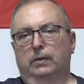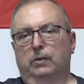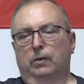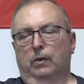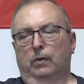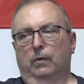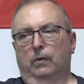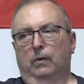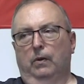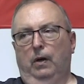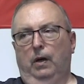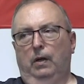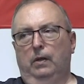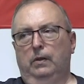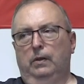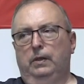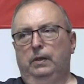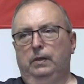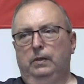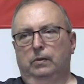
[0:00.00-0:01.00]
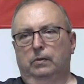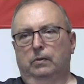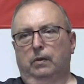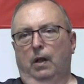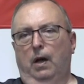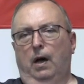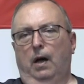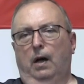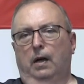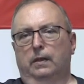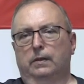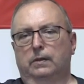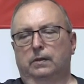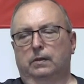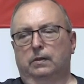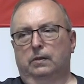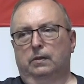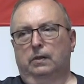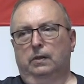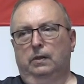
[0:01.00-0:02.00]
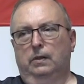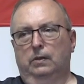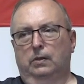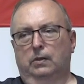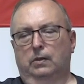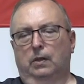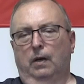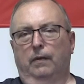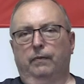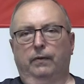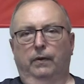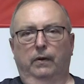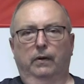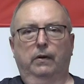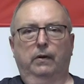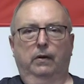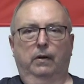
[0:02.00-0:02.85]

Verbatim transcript: So all of these laws and stuff are,